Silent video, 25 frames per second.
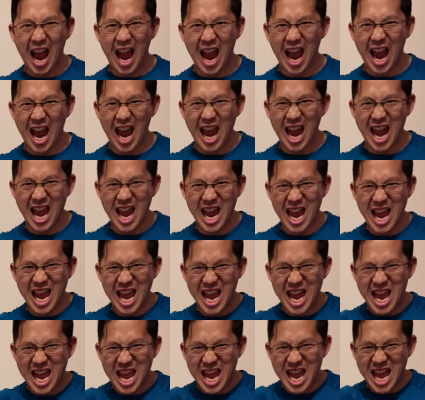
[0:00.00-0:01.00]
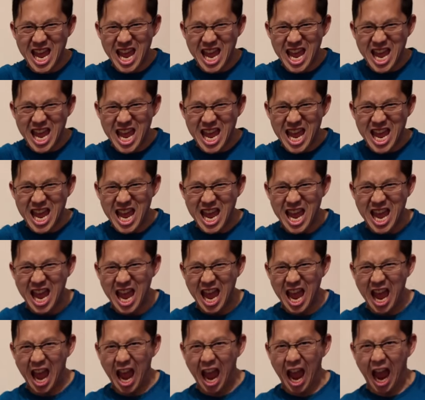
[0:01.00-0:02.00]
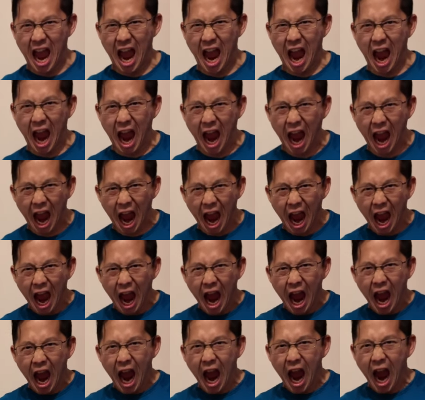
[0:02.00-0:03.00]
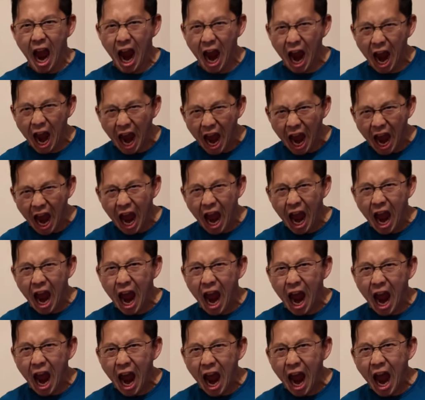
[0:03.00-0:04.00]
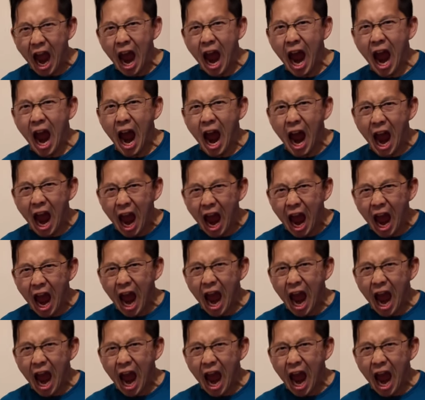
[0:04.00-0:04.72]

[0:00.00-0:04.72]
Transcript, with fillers: you've mastered these exercises, you'll be part of the solution instead of part of the problem.